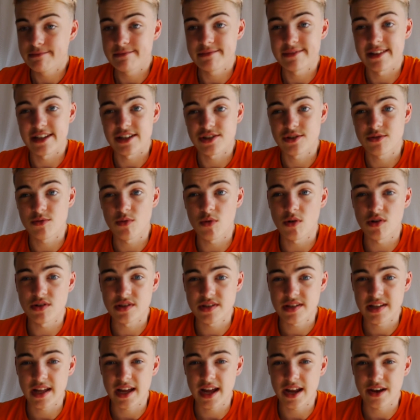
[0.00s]
in their
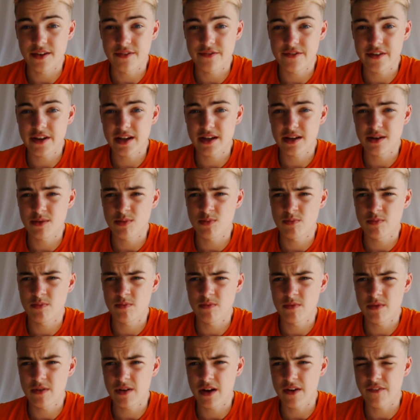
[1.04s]
squads they had, I think,
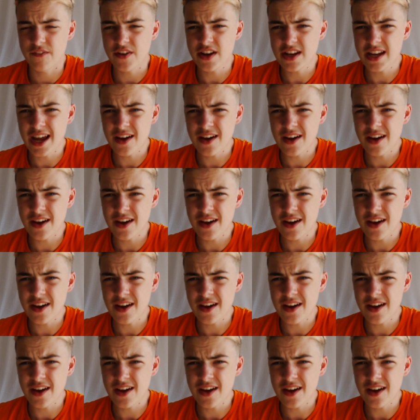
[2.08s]
I think